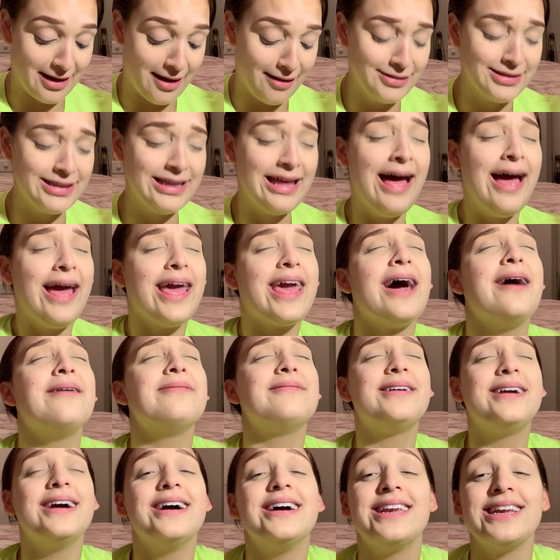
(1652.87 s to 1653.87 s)
I was like, I
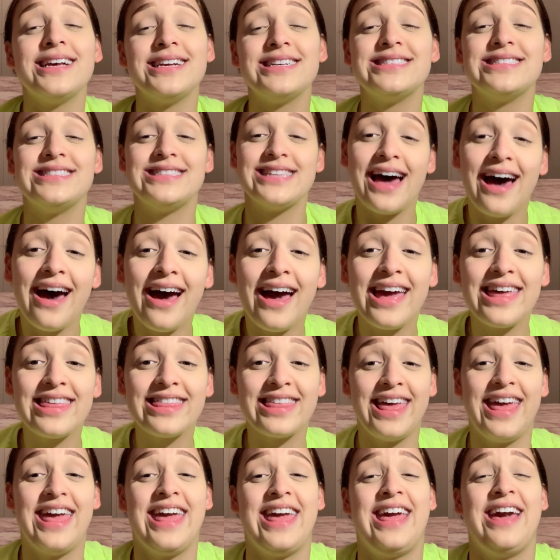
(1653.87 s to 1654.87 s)
couldn't die.
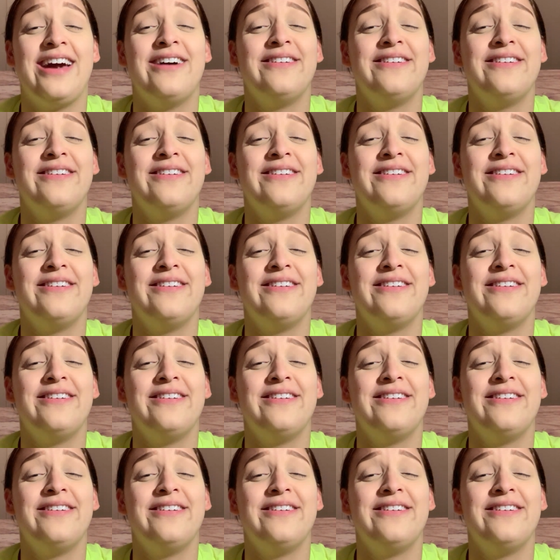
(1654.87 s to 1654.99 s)
Like